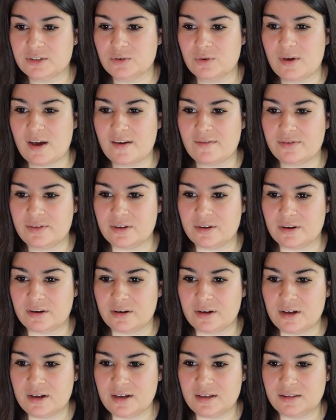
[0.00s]
So you have
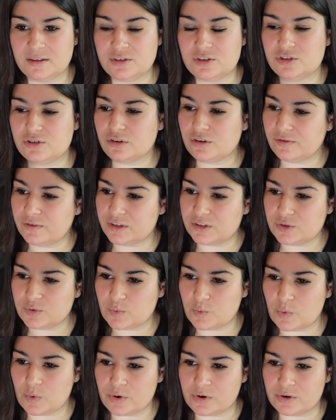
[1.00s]
the servants'
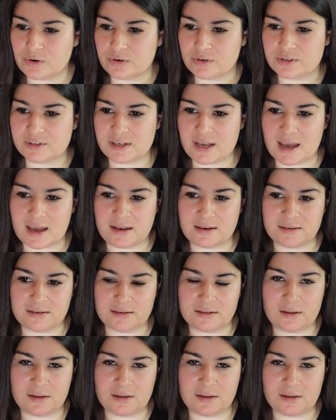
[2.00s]
quarters and